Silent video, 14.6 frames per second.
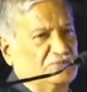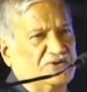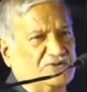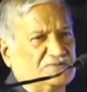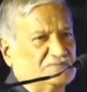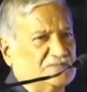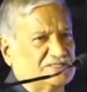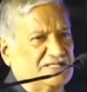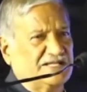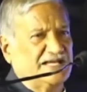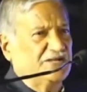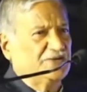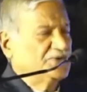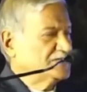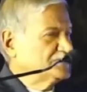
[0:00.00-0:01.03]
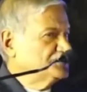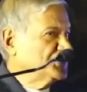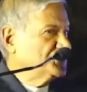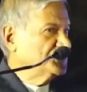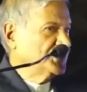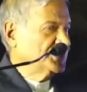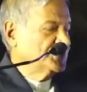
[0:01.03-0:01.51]
because Mister Naidu has
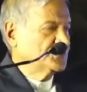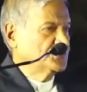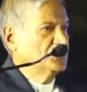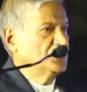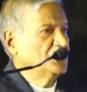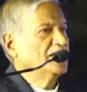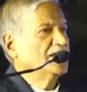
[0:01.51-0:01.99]
been going to